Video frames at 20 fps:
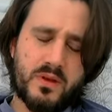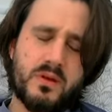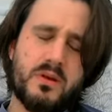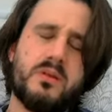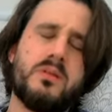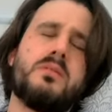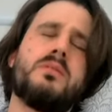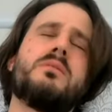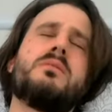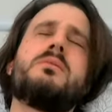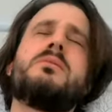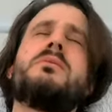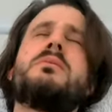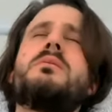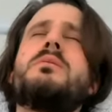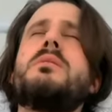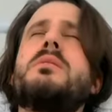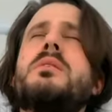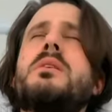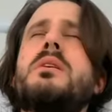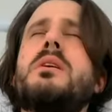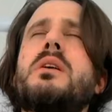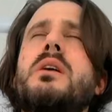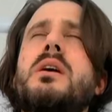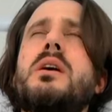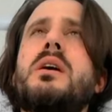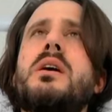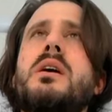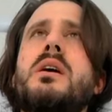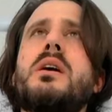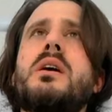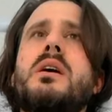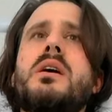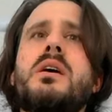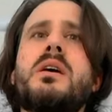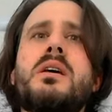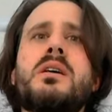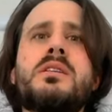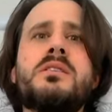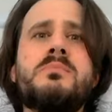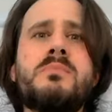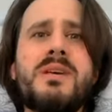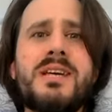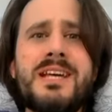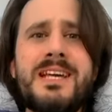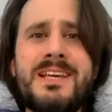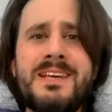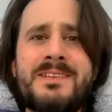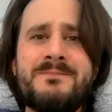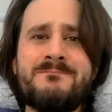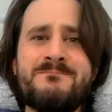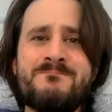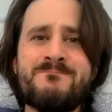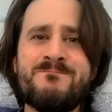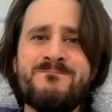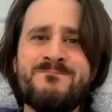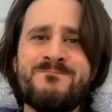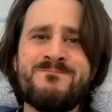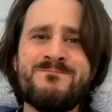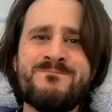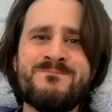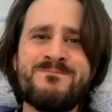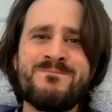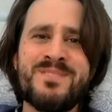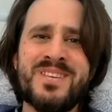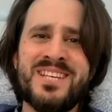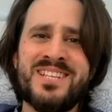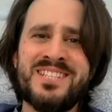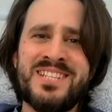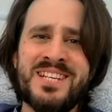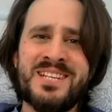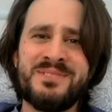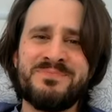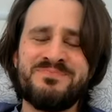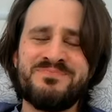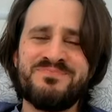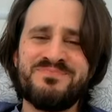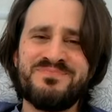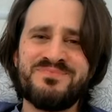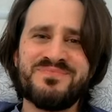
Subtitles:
Oh, it's me, isn't it?